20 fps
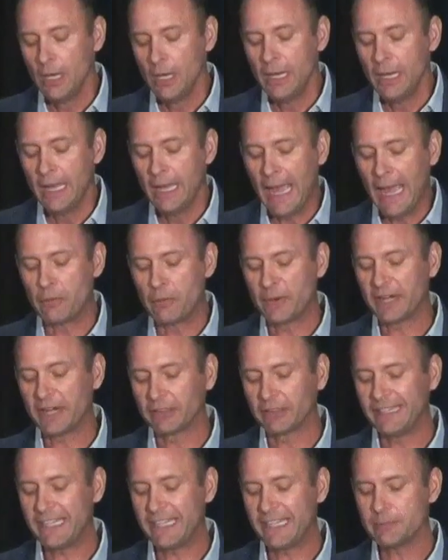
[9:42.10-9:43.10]
And we are
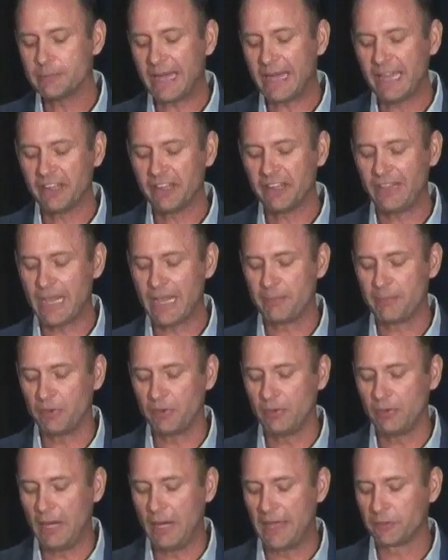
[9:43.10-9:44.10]
leading by
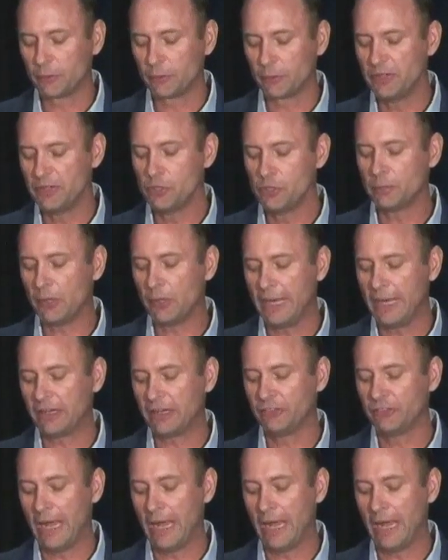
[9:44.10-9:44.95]
example on renewable energy